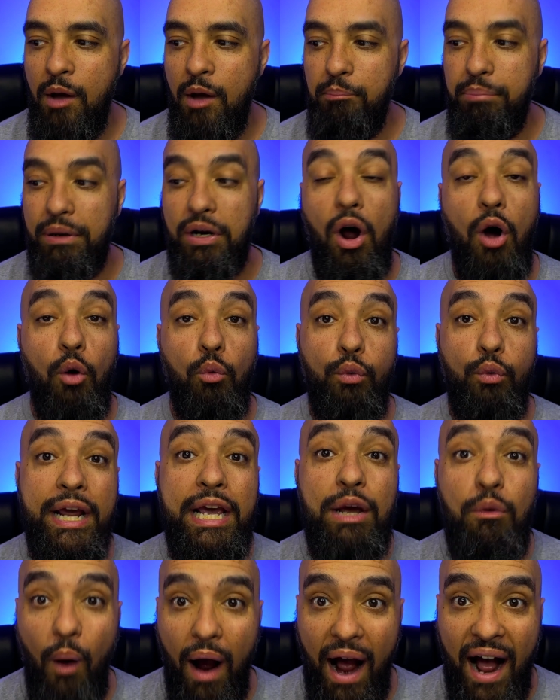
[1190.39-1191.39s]
But on
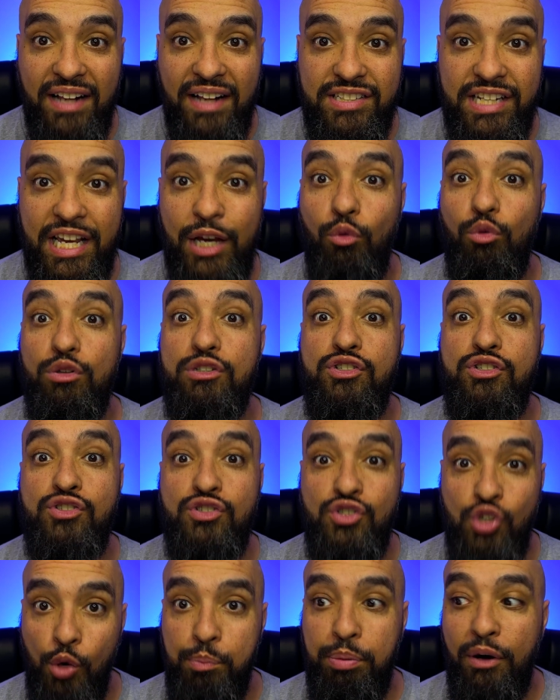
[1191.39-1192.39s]
rewatch, it was
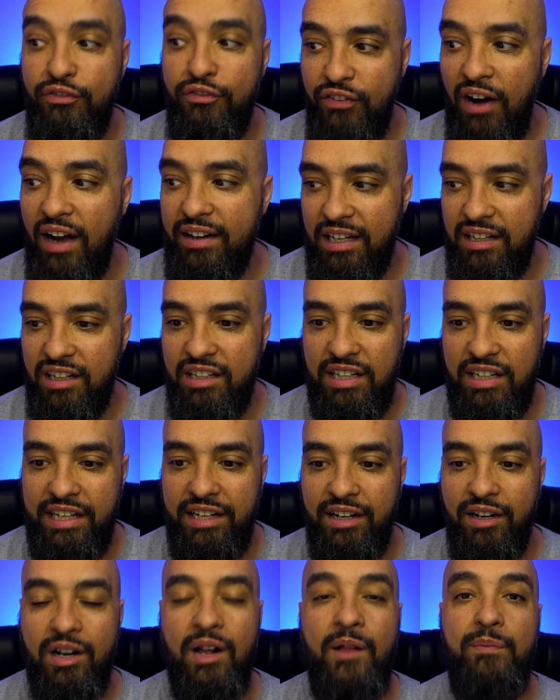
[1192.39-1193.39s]
super fucking
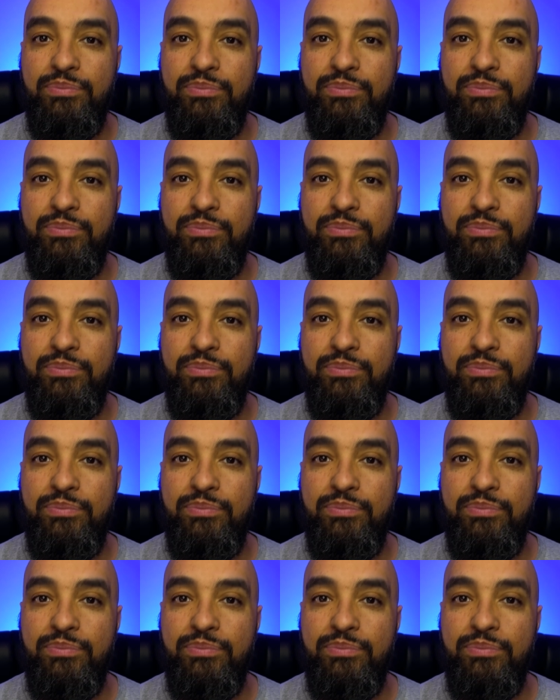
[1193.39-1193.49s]
clear.